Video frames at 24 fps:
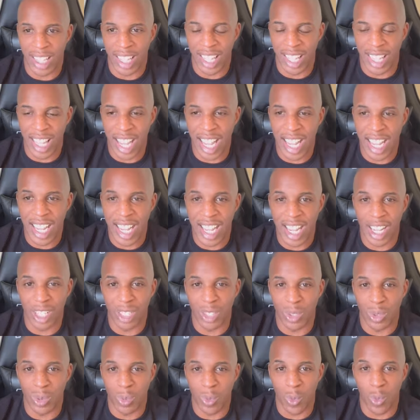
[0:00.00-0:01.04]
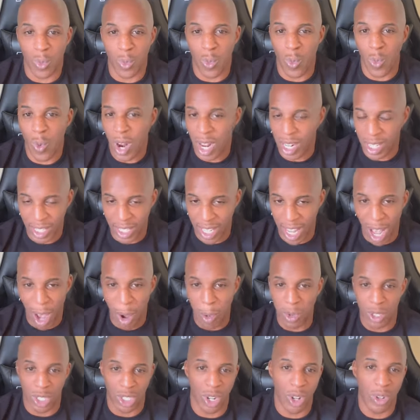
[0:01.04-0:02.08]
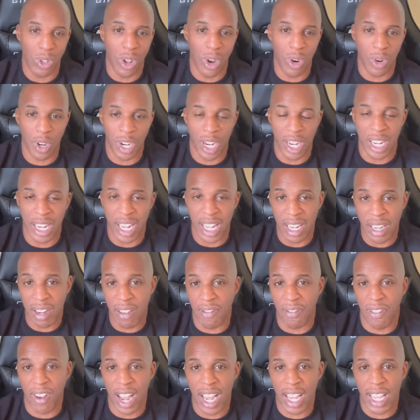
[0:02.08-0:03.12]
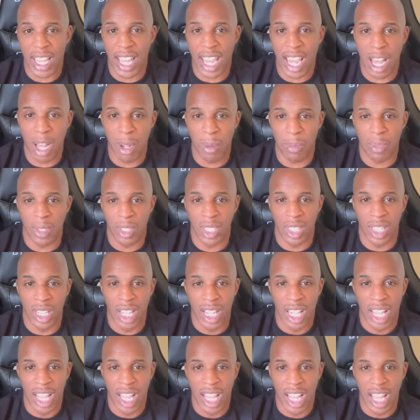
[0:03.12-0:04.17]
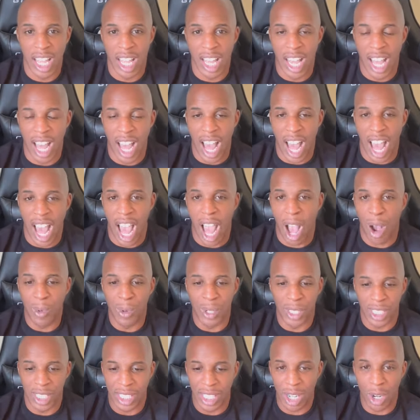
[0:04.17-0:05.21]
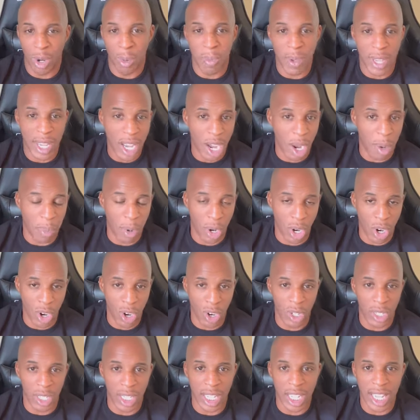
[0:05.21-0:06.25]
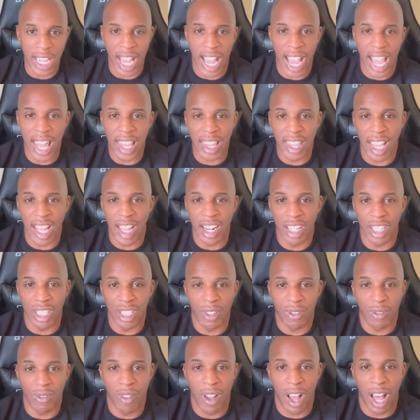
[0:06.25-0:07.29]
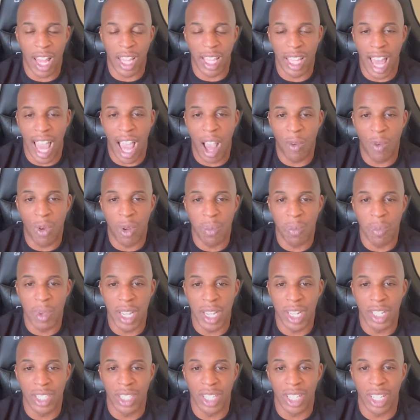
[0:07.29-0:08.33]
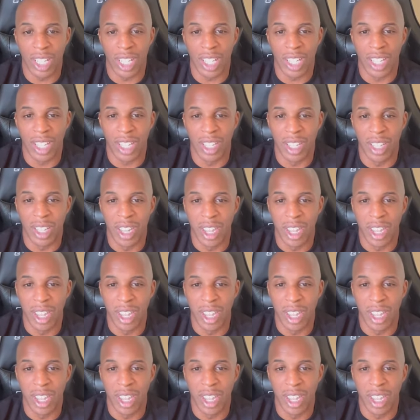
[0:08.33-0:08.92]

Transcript: the thing is, once I was no longer in any fight camps, I would still be up early and then it's allowing me to